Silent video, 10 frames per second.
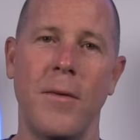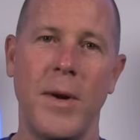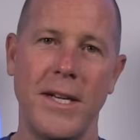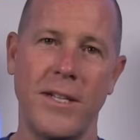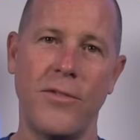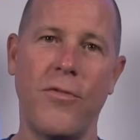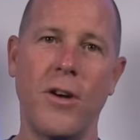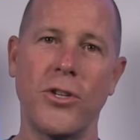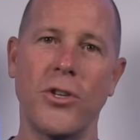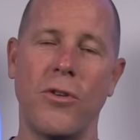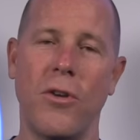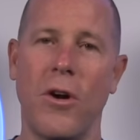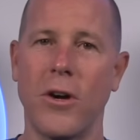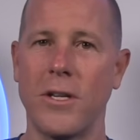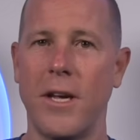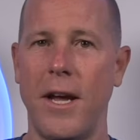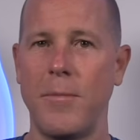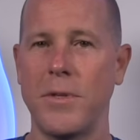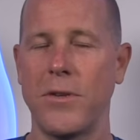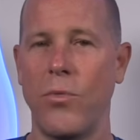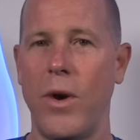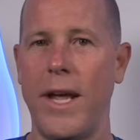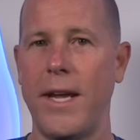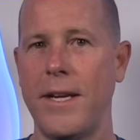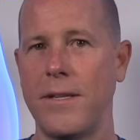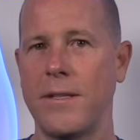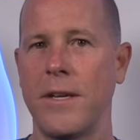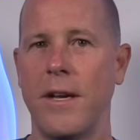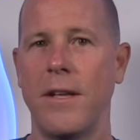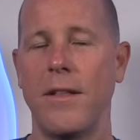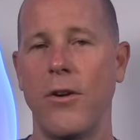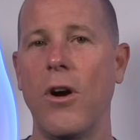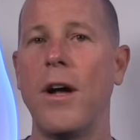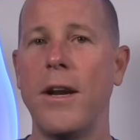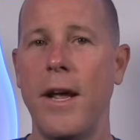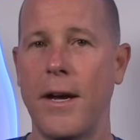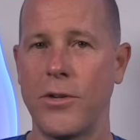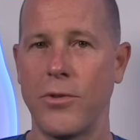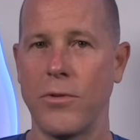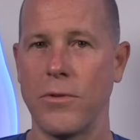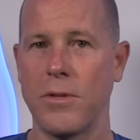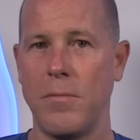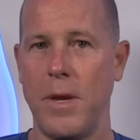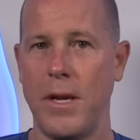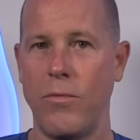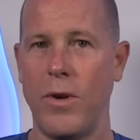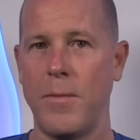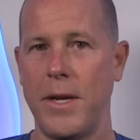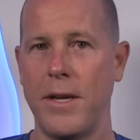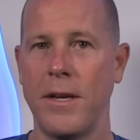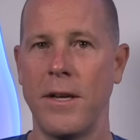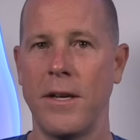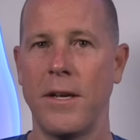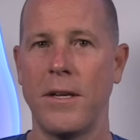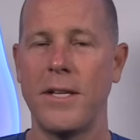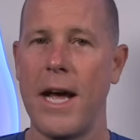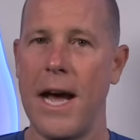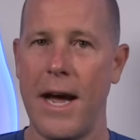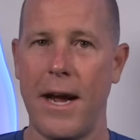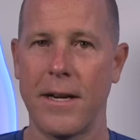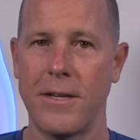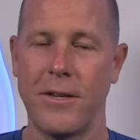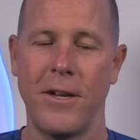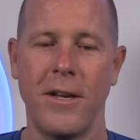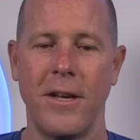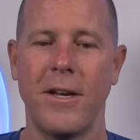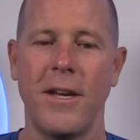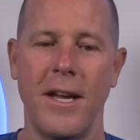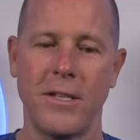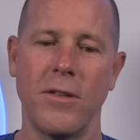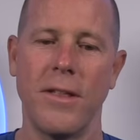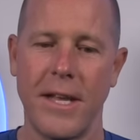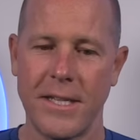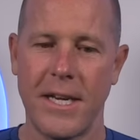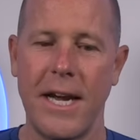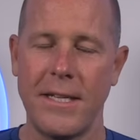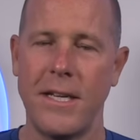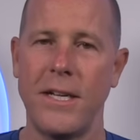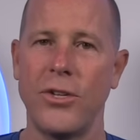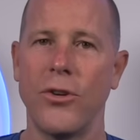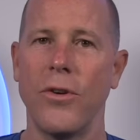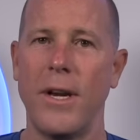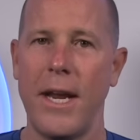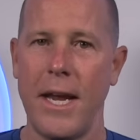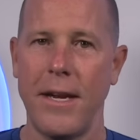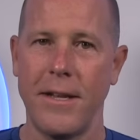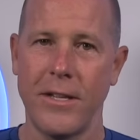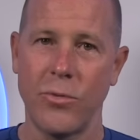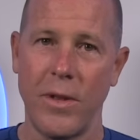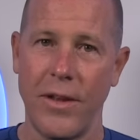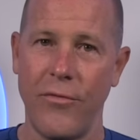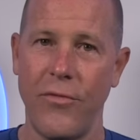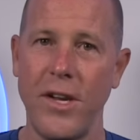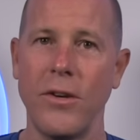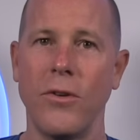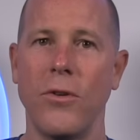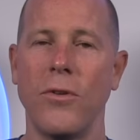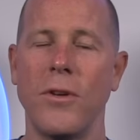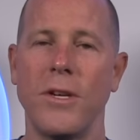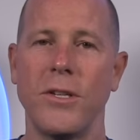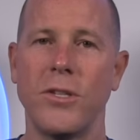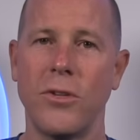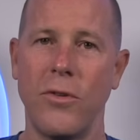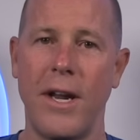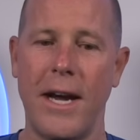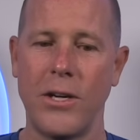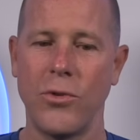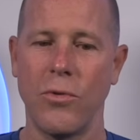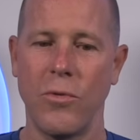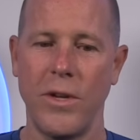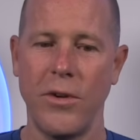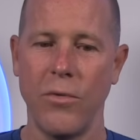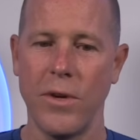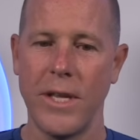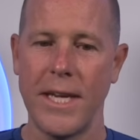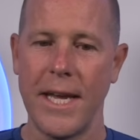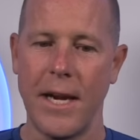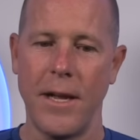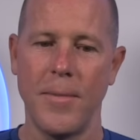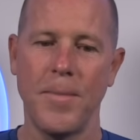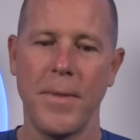by dysfunctional archetypes and ways that are unnatural to men and women to act. And so the things that I teach are innate, and that's why they feel so natural when you really get it.